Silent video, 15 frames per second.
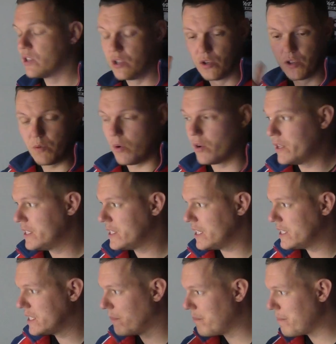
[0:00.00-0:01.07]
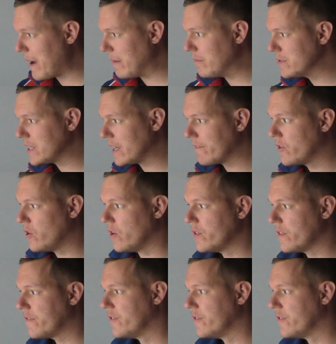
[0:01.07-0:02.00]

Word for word: The other one is is the mount I've got on the